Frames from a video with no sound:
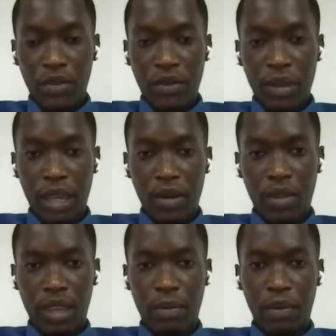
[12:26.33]
spoken from a
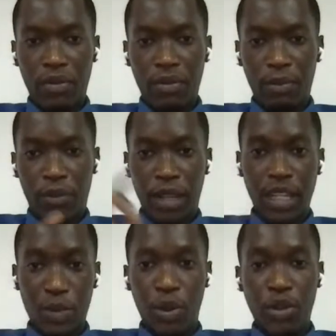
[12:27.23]
healthcare
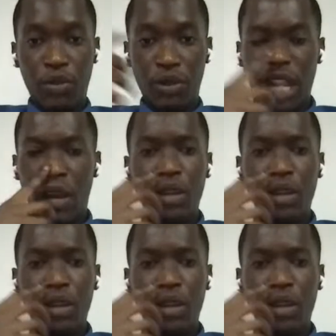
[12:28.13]
provider's point of view.